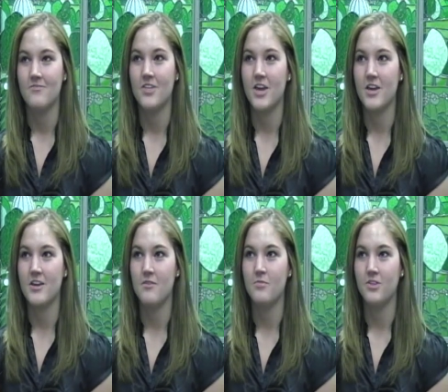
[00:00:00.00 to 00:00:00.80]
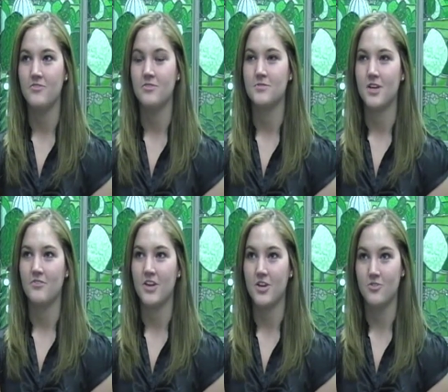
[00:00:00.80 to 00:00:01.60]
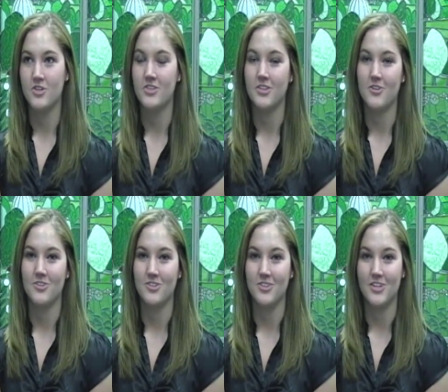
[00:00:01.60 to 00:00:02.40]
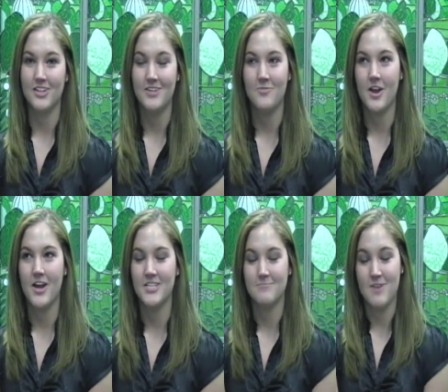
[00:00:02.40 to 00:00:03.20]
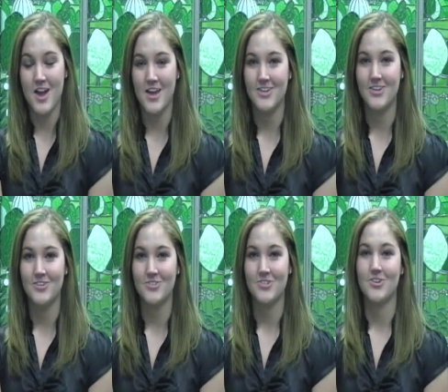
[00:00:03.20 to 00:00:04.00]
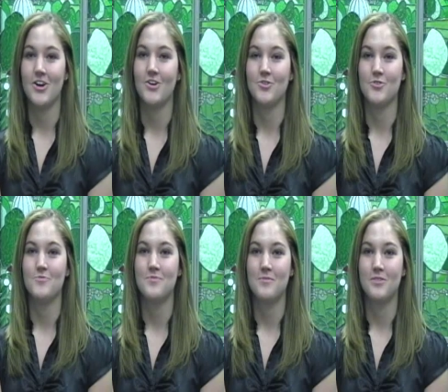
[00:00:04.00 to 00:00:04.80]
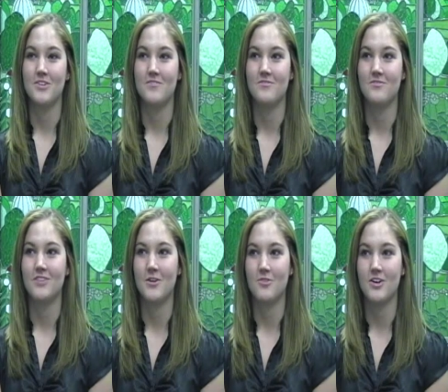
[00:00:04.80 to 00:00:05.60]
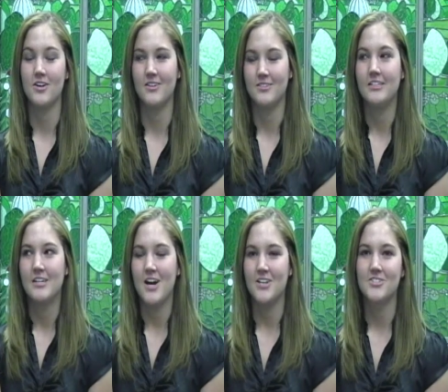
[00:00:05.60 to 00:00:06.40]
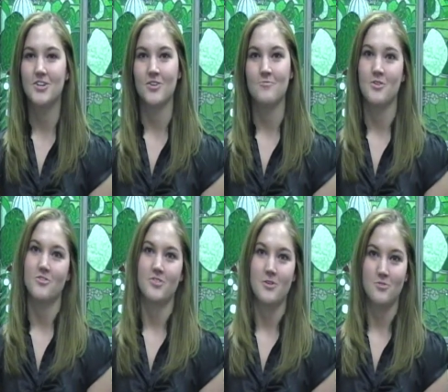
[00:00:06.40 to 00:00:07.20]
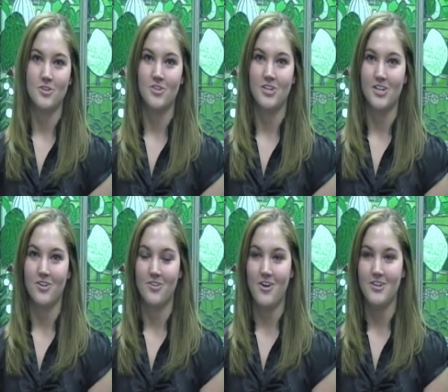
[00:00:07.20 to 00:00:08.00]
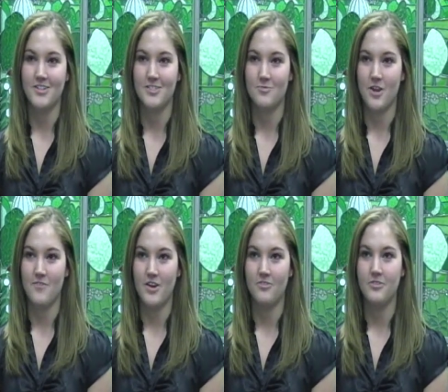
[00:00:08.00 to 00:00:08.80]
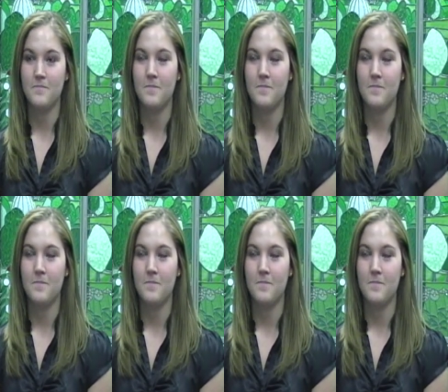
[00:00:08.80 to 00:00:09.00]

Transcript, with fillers: they believed themselves, they agreed that they were good looking, whereas my younger group believed they were uncertain whether they were good looking or not, is what I found.